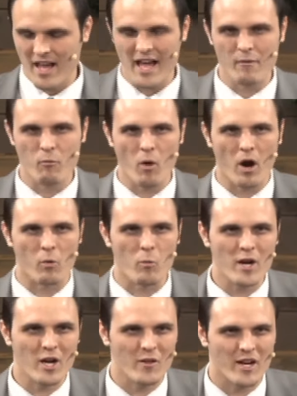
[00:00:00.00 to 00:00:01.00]
Have, are
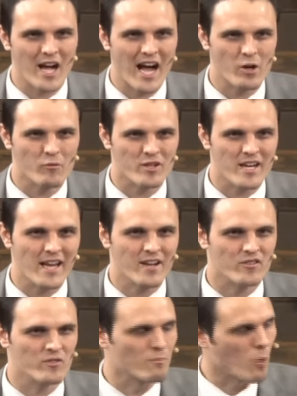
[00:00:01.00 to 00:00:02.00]
we going to let God
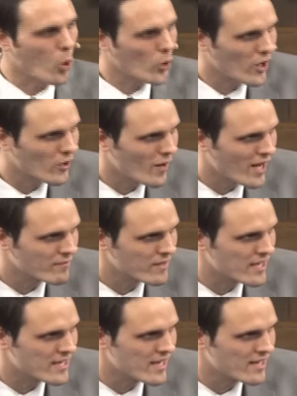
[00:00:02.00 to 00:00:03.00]
overtake us more in our life
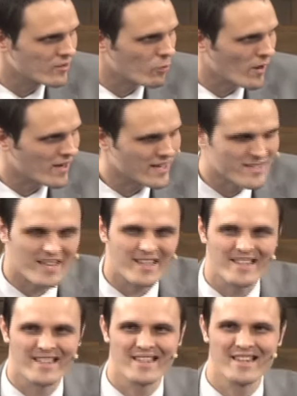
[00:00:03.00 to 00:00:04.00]
than He did in
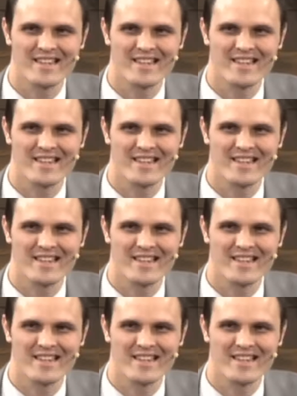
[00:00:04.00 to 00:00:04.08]
2019?